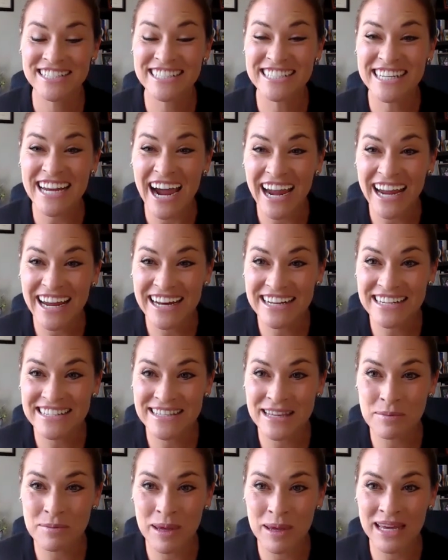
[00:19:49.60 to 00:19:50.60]
Diet is
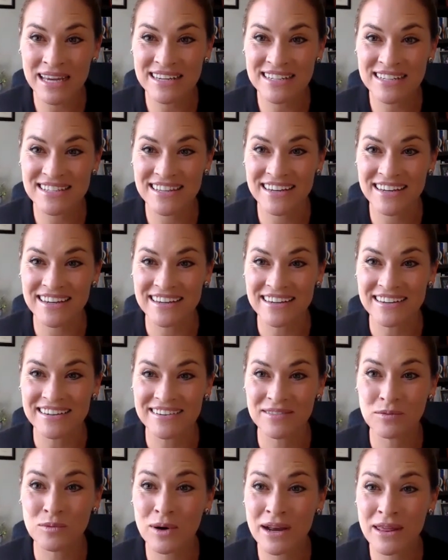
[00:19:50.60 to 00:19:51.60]
the biggest thing,
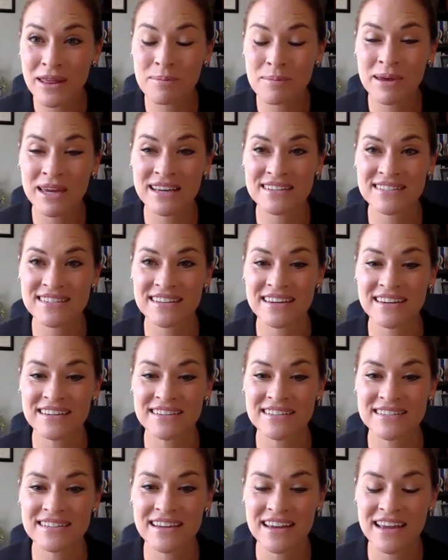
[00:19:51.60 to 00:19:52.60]
one of the biggest
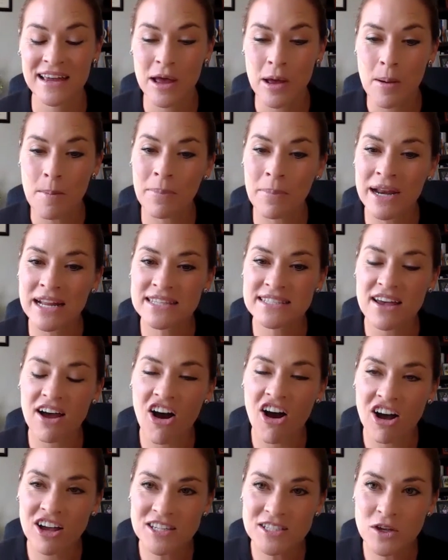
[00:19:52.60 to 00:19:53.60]
things, but it's
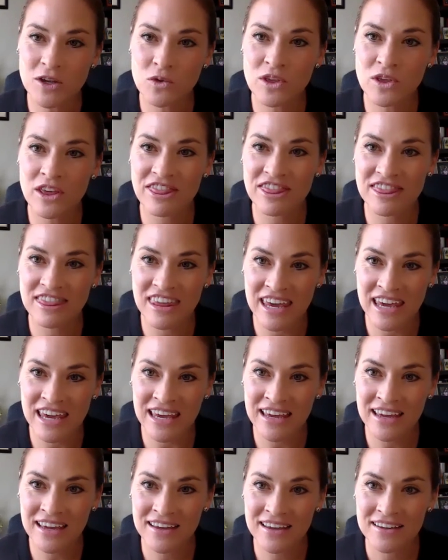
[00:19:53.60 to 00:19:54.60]
also the
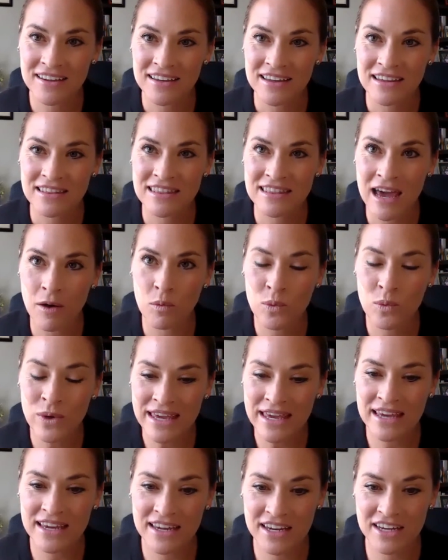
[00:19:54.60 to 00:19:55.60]
thing that we
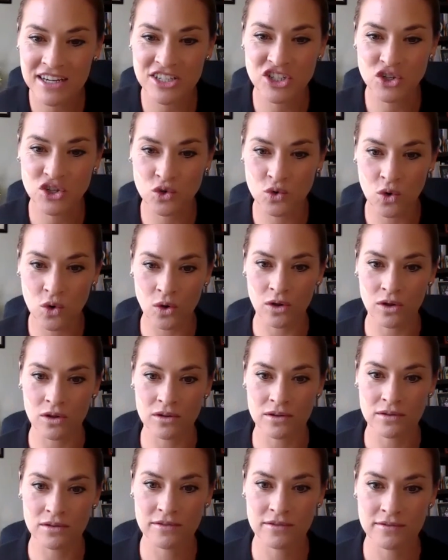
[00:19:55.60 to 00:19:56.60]
can control
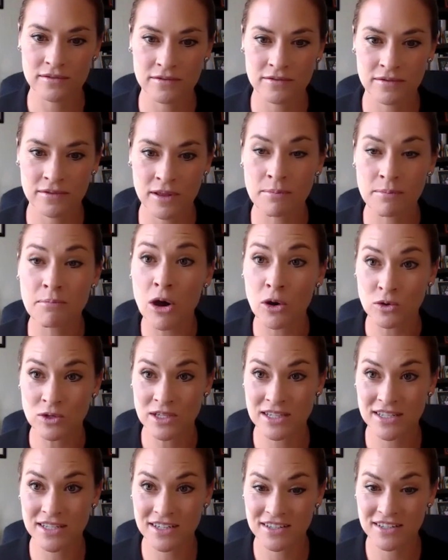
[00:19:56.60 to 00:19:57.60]
the
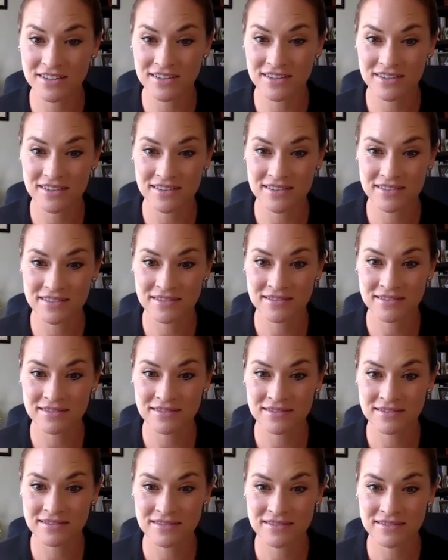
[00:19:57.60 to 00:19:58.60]
most.
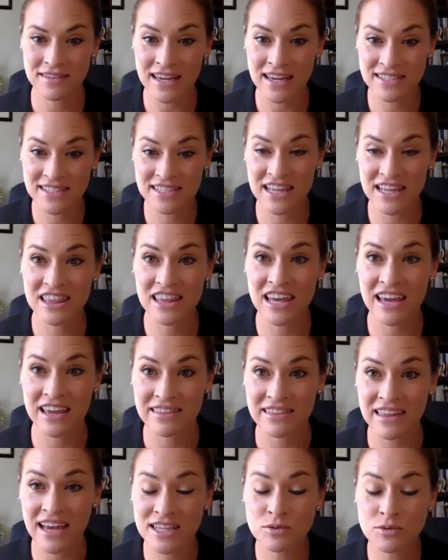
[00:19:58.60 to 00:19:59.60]
That's the thing.
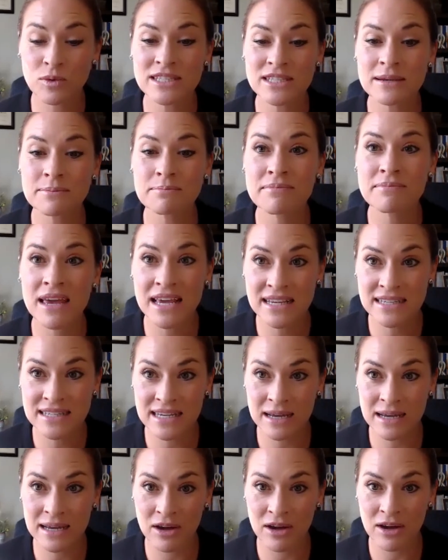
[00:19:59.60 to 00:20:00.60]
That's what's
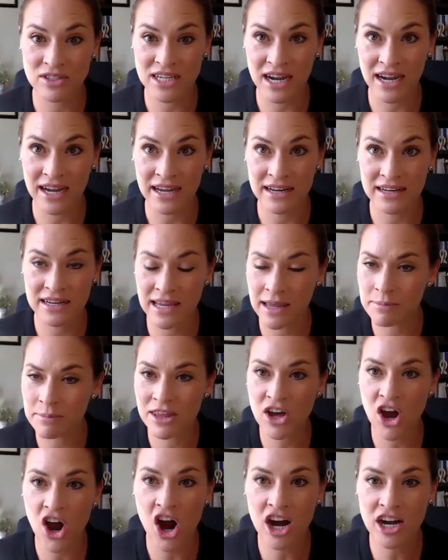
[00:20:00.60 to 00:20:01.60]
amazing about diet. Can be
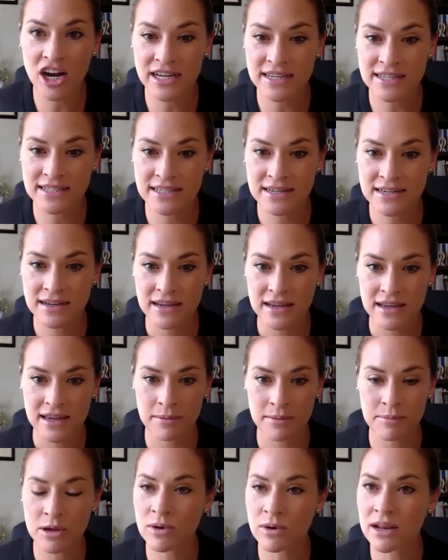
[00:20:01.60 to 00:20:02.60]
the hardest,
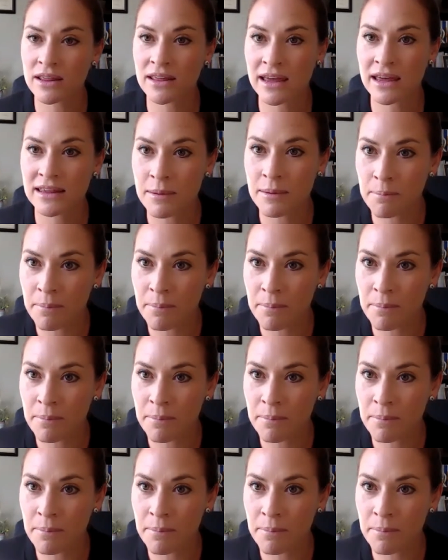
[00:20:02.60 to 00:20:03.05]
can be one of the